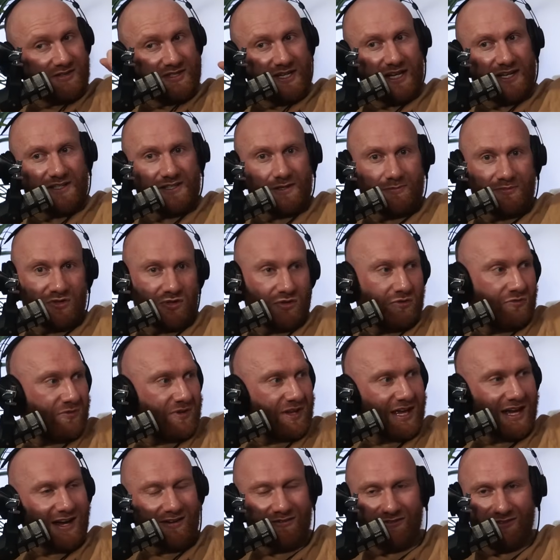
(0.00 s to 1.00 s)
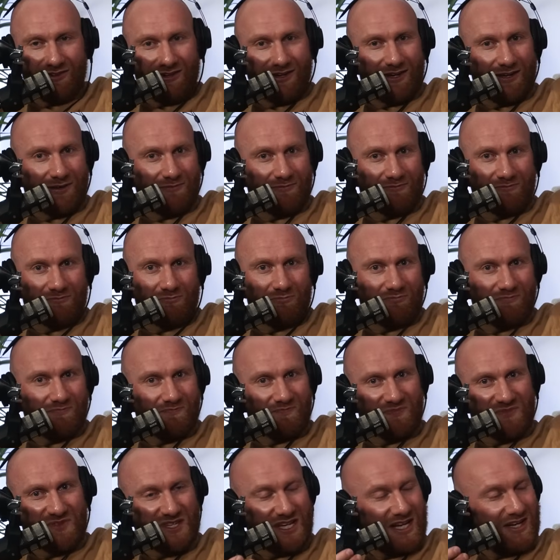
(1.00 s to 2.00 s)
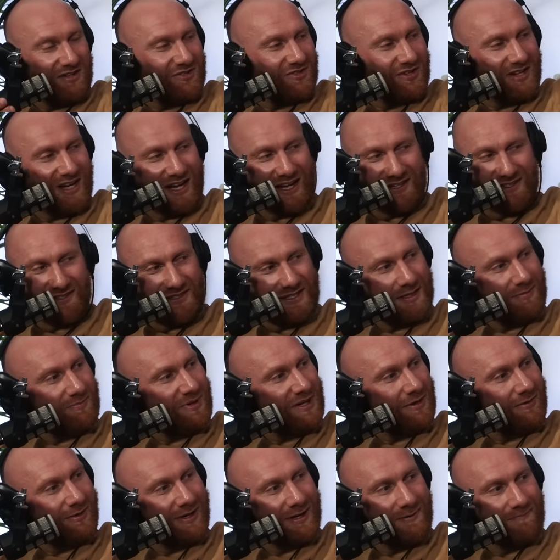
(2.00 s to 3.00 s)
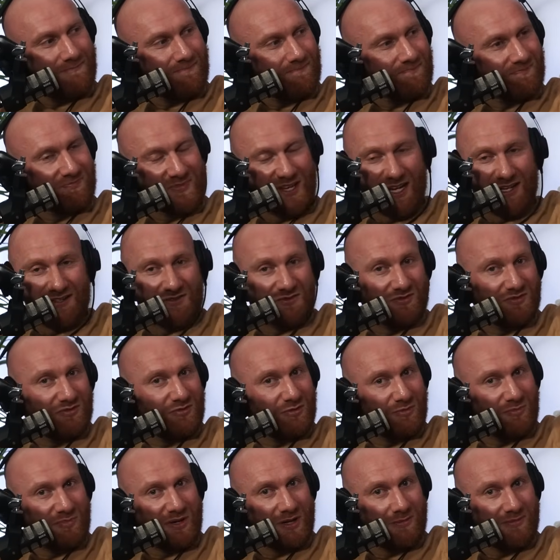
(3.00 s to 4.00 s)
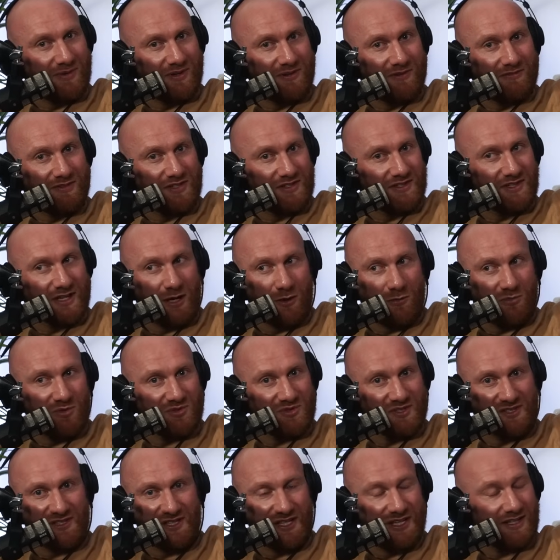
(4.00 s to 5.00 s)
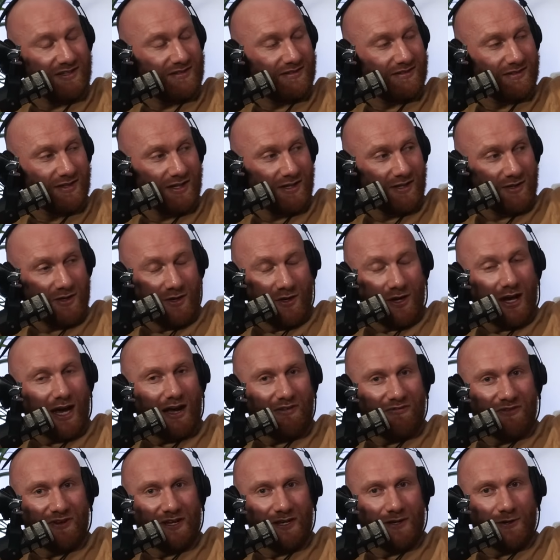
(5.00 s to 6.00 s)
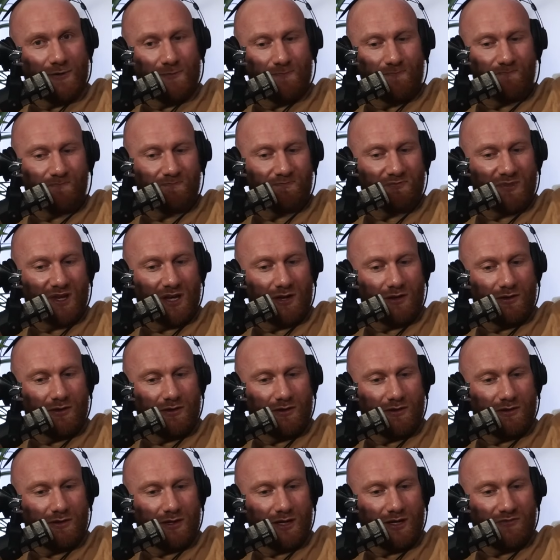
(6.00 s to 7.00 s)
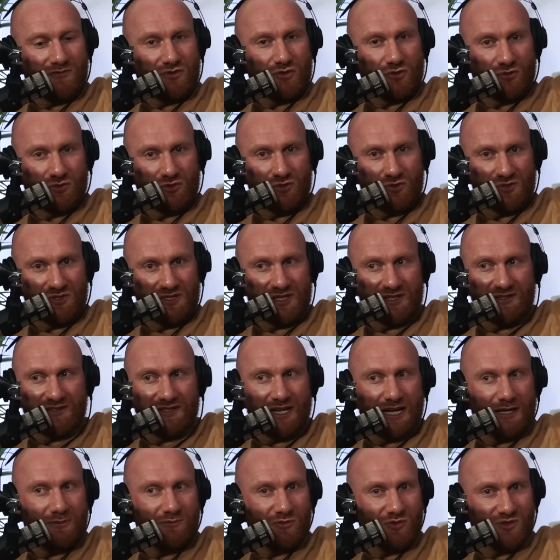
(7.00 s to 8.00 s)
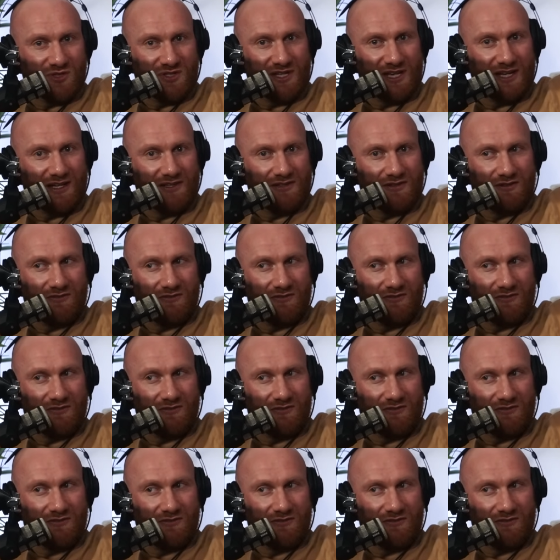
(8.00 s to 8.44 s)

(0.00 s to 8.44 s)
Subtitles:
takes him down with that fucking takedown he hit Stipe with, gets on top of him and just elbows his head. I think if John Jones had 10 more seconds